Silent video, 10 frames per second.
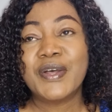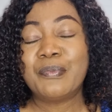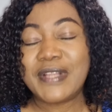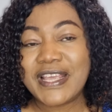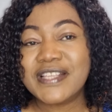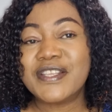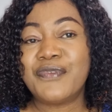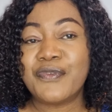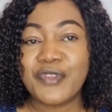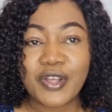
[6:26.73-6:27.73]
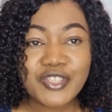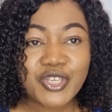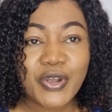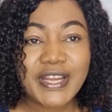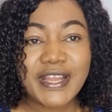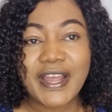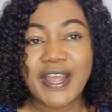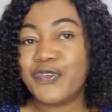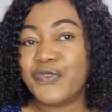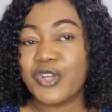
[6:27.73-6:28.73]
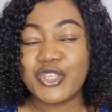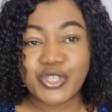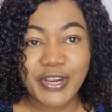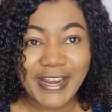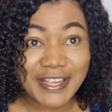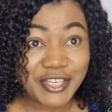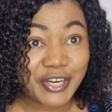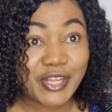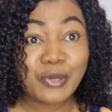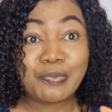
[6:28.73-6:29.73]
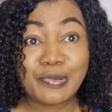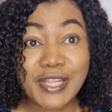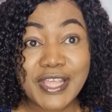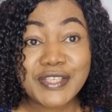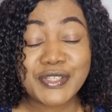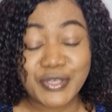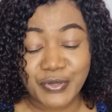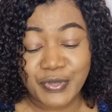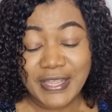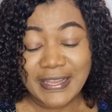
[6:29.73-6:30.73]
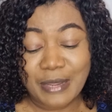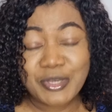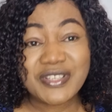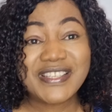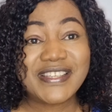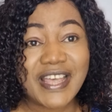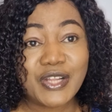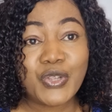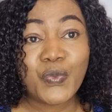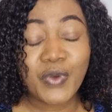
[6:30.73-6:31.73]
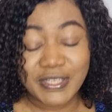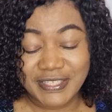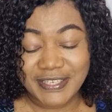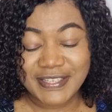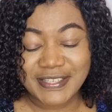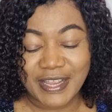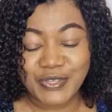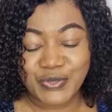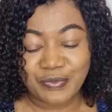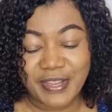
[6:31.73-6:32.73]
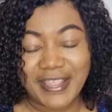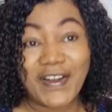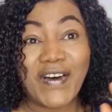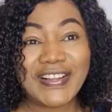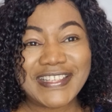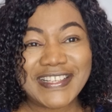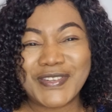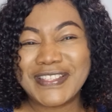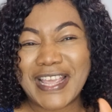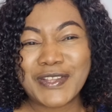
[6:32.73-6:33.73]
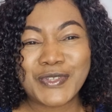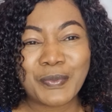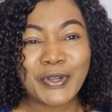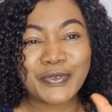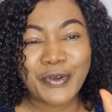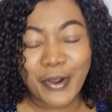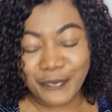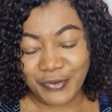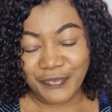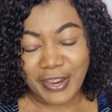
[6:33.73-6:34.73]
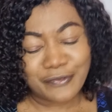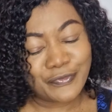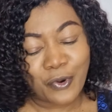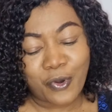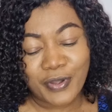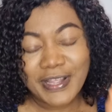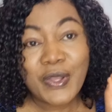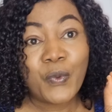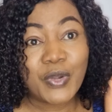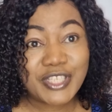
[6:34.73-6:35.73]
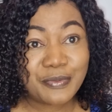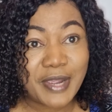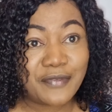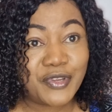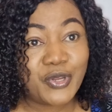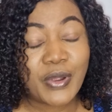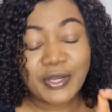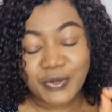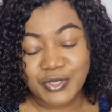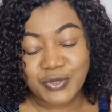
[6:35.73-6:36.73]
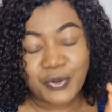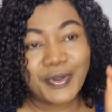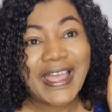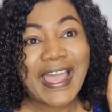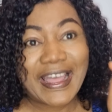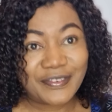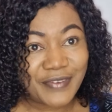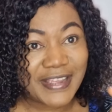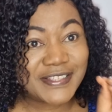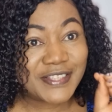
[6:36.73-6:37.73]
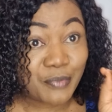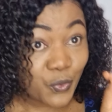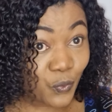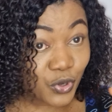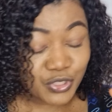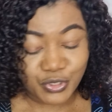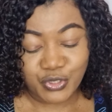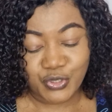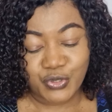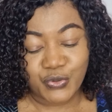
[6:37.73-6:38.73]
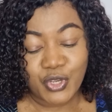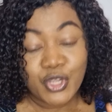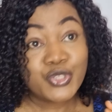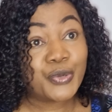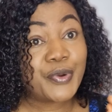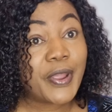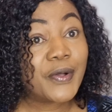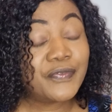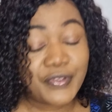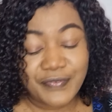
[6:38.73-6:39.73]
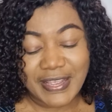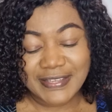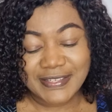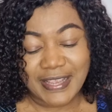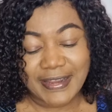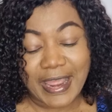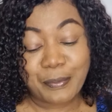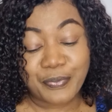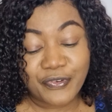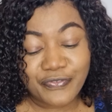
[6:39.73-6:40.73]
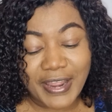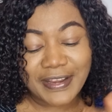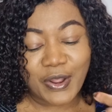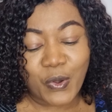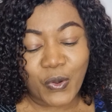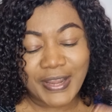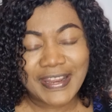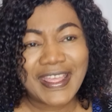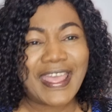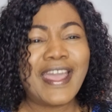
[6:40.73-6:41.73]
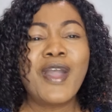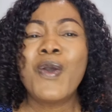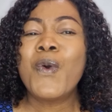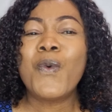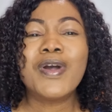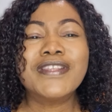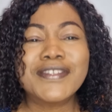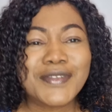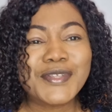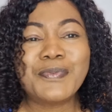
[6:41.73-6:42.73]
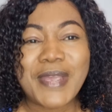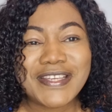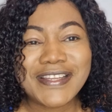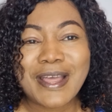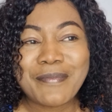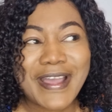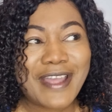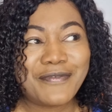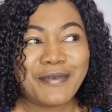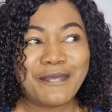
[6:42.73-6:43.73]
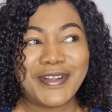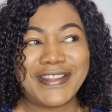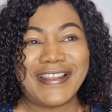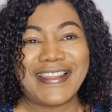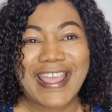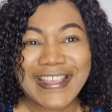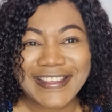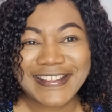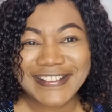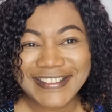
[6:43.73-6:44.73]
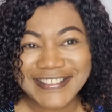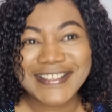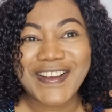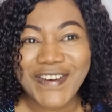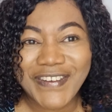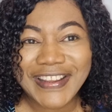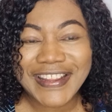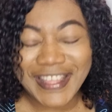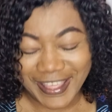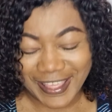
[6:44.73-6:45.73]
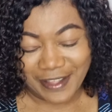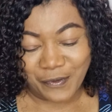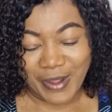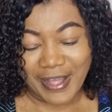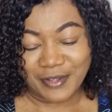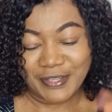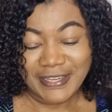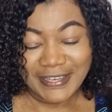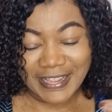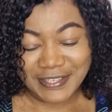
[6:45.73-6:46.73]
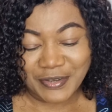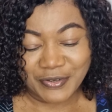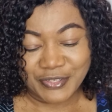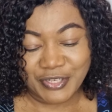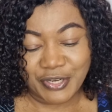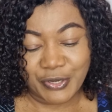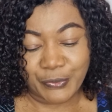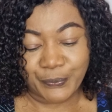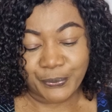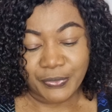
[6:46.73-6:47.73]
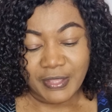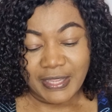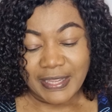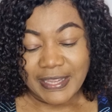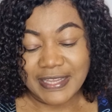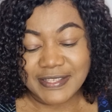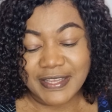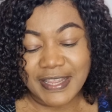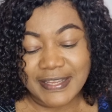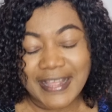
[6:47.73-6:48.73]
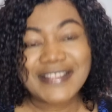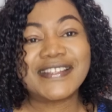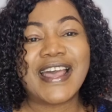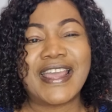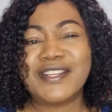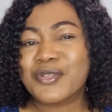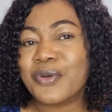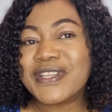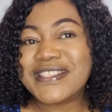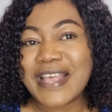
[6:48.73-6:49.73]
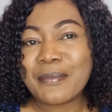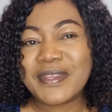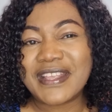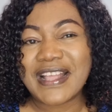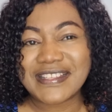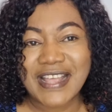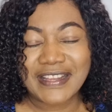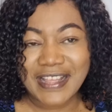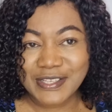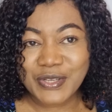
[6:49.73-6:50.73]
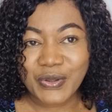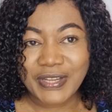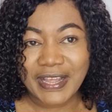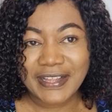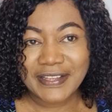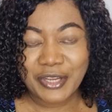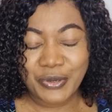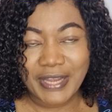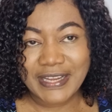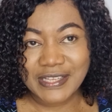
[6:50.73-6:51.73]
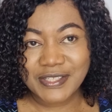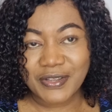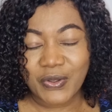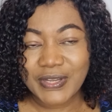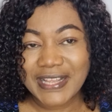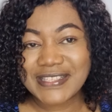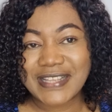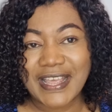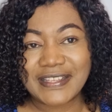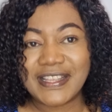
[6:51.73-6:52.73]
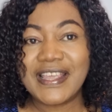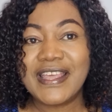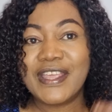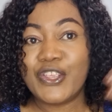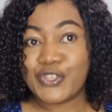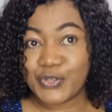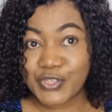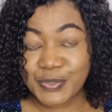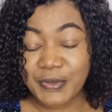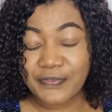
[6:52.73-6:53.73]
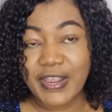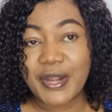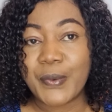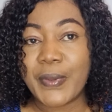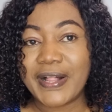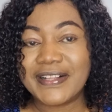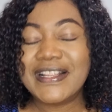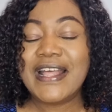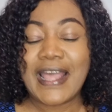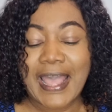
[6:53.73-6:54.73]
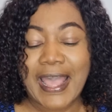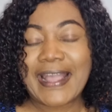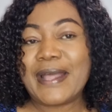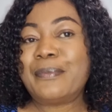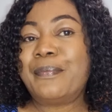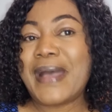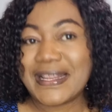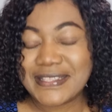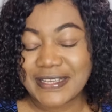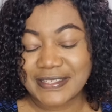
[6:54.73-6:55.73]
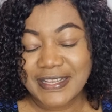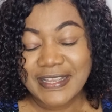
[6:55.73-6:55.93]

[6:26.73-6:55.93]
Please, if you've not joined her, if you've not joined her channel, please do. Let me just tell you what she said to me on this one. Thank you so much, Royal Vivian, for watching my video and also advising me what to do. So Royal Vivian said, "I prefer the coily hair. What is so special about everybody liking this coily hair?" Wow. Let's continue. "It's either side." So the same thing as Adas Corner. You know, Adas Corner said, "It suits me very well. I can part it."